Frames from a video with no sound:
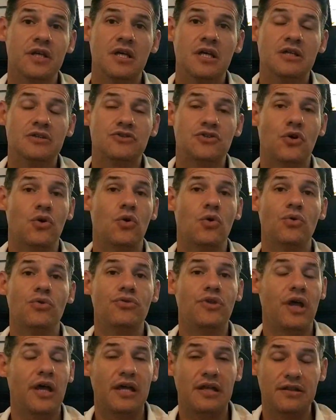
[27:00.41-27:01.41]
So
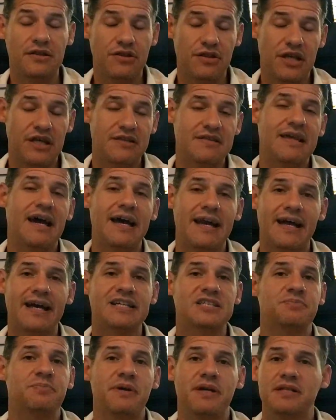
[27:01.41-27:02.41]
in that
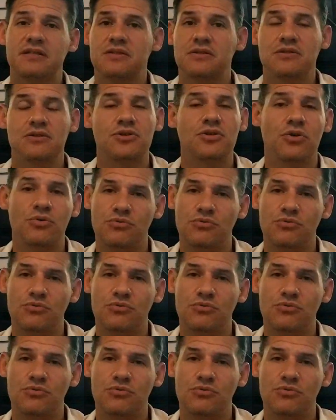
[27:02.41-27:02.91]
aspect, you don't